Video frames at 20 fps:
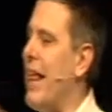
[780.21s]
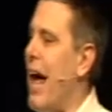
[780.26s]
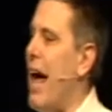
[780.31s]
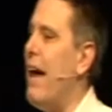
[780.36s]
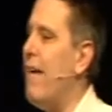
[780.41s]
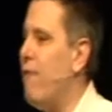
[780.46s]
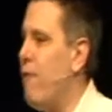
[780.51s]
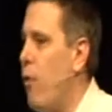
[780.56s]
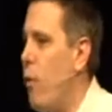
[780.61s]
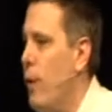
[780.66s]

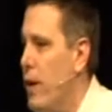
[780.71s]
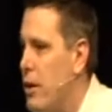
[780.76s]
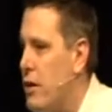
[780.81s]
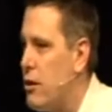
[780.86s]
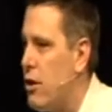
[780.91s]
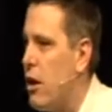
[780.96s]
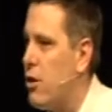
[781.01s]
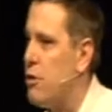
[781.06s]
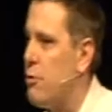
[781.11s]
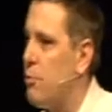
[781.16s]
that voice
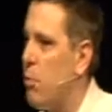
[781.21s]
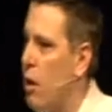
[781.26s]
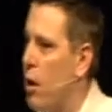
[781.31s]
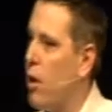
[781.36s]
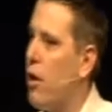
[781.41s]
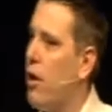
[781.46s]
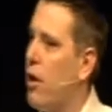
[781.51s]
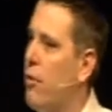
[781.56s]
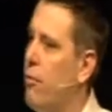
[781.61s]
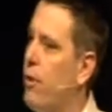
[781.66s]
starts
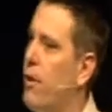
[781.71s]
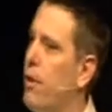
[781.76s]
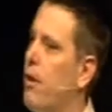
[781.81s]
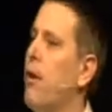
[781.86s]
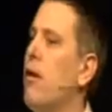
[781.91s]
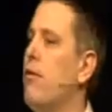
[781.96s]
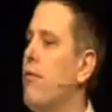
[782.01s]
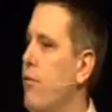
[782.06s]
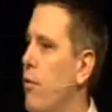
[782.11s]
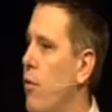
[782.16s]
blurring with
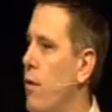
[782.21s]
your own